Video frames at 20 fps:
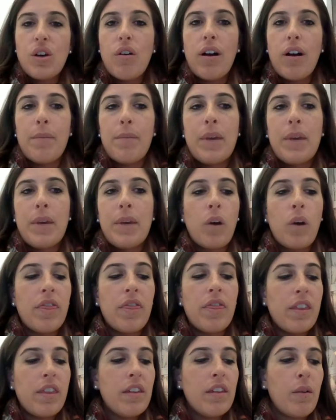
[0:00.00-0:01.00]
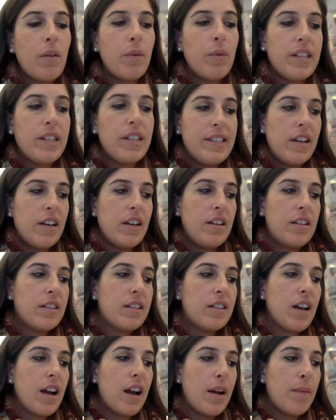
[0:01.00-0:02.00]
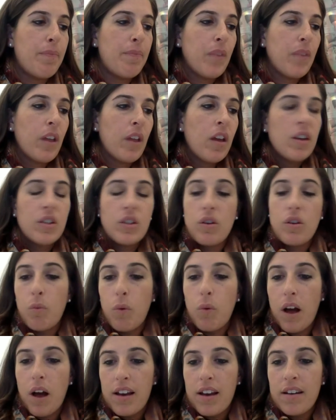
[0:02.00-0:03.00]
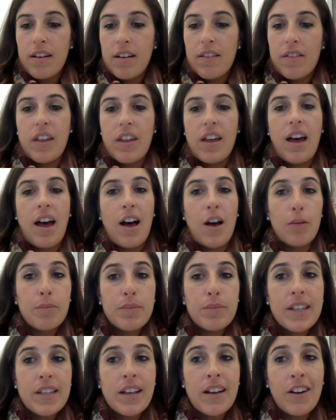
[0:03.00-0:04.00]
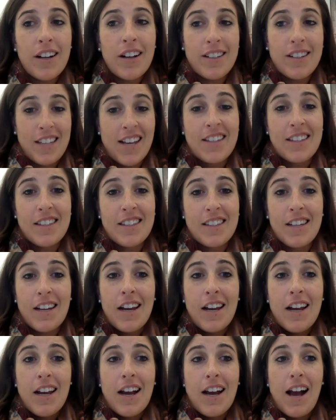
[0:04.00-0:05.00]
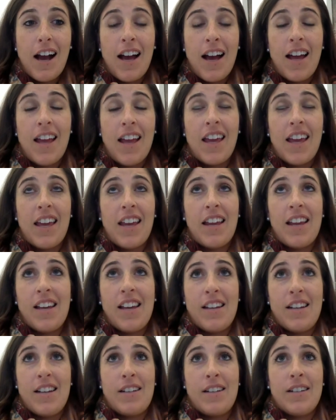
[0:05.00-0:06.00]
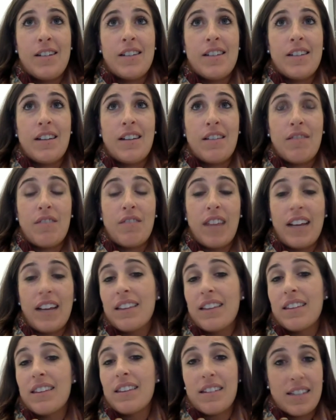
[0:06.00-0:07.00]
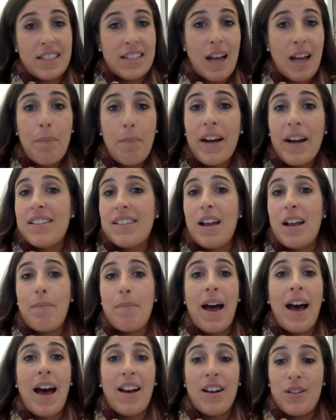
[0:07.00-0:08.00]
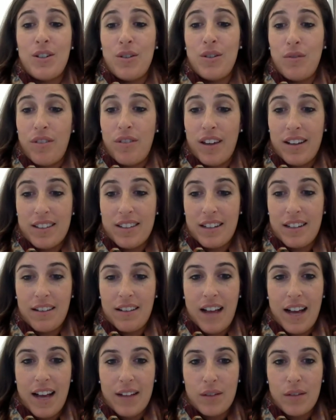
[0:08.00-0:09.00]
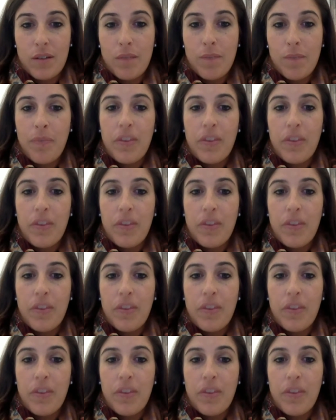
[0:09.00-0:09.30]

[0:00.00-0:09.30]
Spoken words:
I mean, one thing that we see is, the Help Center exists. It is like step-by-step how to do things in classroom.